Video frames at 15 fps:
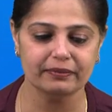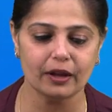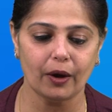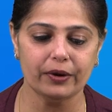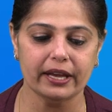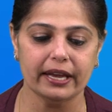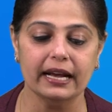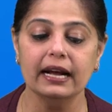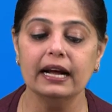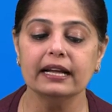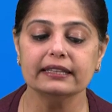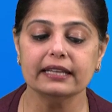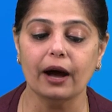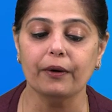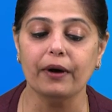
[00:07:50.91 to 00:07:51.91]
Okay.
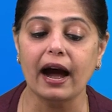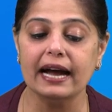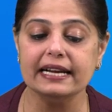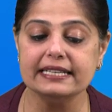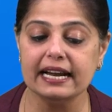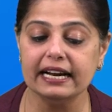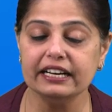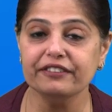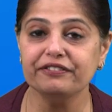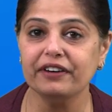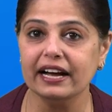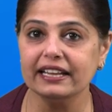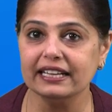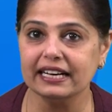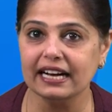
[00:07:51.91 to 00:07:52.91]
Now, identify the